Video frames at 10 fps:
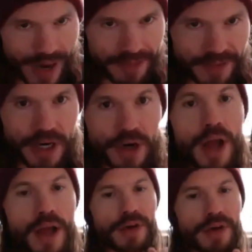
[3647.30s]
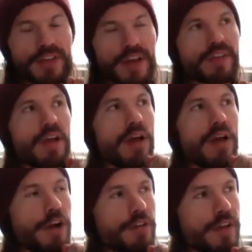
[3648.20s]
were right there. There's this.
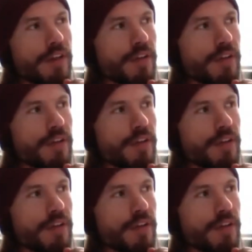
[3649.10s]
Do